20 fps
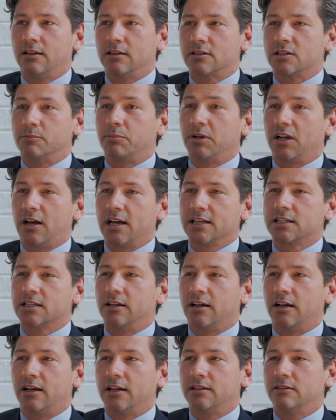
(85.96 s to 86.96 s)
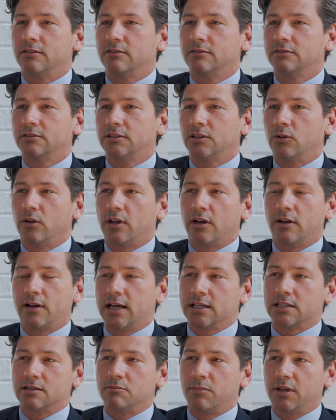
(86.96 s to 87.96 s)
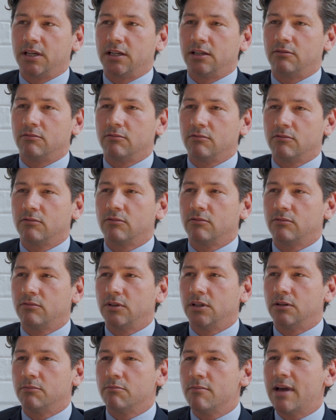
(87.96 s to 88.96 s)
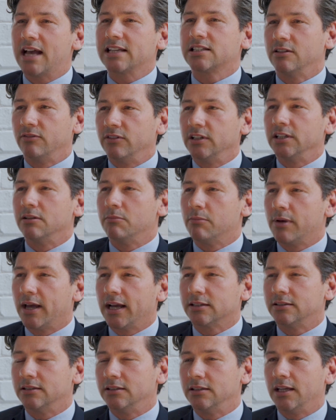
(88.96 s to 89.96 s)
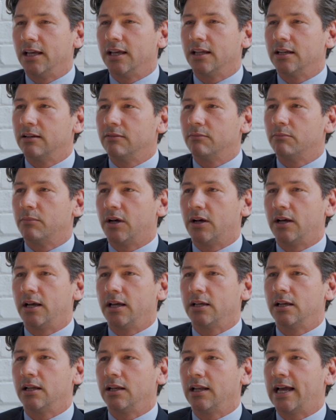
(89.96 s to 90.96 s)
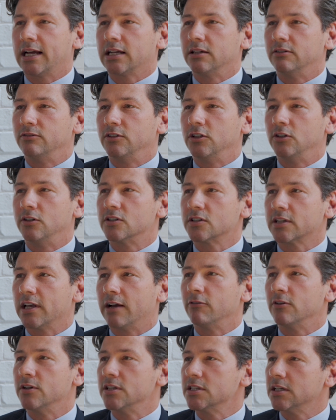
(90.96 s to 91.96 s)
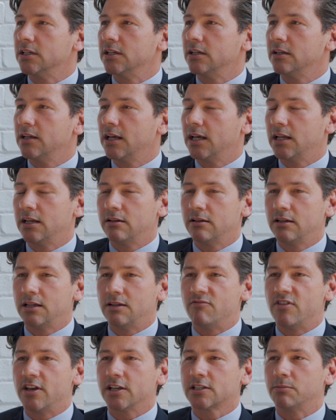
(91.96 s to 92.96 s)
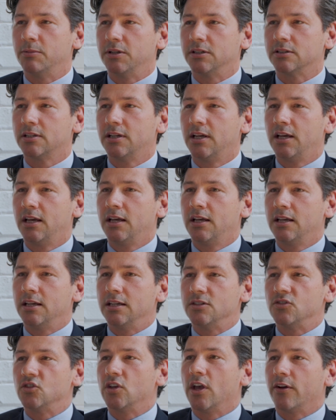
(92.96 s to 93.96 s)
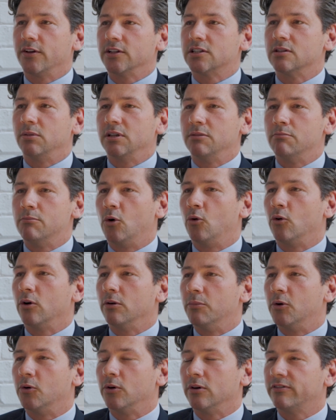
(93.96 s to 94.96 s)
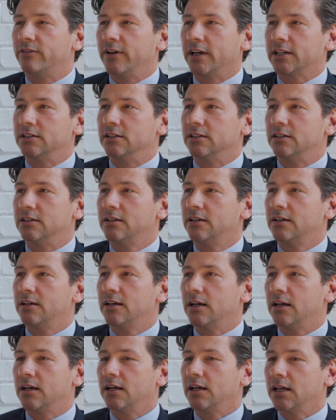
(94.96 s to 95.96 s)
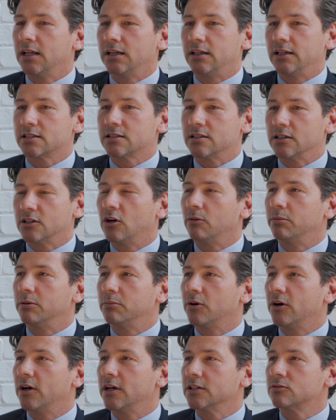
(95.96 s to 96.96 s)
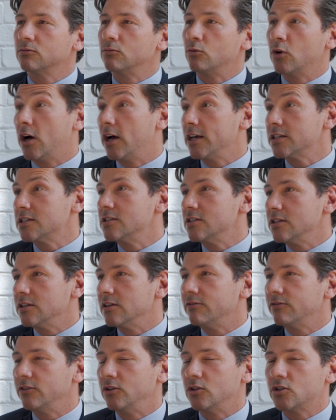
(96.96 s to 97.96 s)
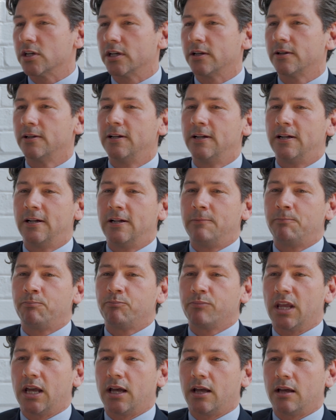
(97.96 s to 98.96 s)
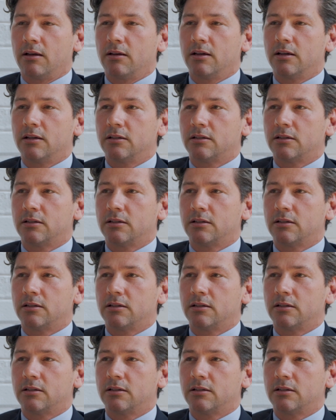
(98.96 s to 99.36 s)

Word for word: the supply side, although it hasn't been you know, massively impacted yet by a lack of new discoveries and, and investment, is going to be more and more affected uh, unless the copper price rises in the future. Uh,